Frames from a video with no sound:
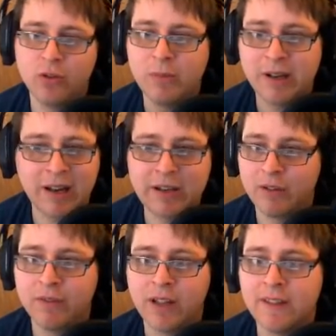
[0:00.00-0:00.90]
but I
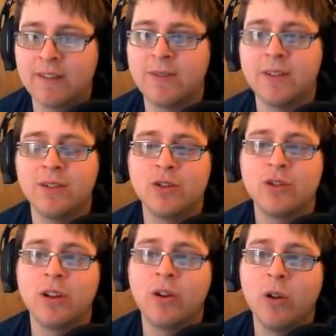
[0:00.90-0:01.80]
don't feel like this fits
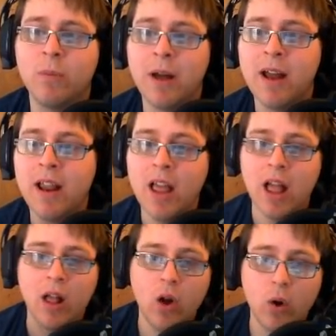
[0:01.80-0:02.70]
neutral at all. But
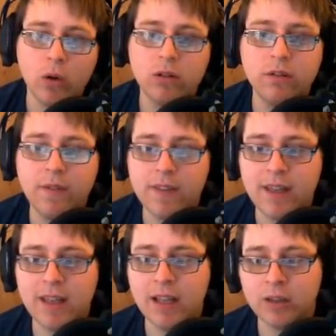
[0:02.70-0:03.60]
all of
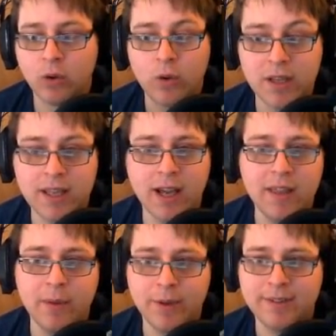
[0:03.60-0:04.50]
the lore here
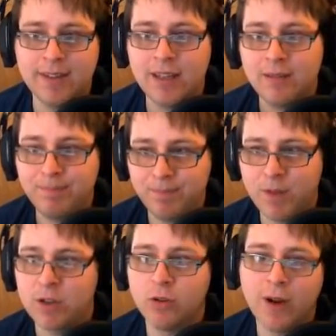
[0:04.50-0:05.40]
that we see, the
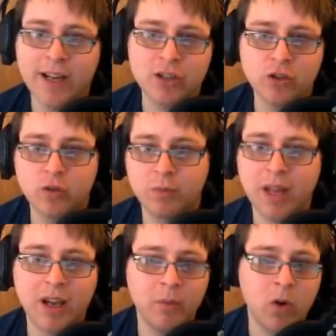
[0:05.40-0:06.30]
two angels,
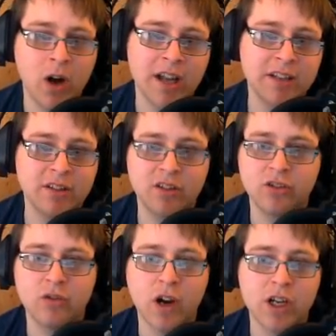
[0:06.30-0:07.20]
black and white,
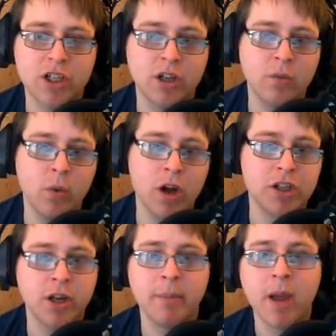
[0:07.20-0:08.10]
destruction, worship,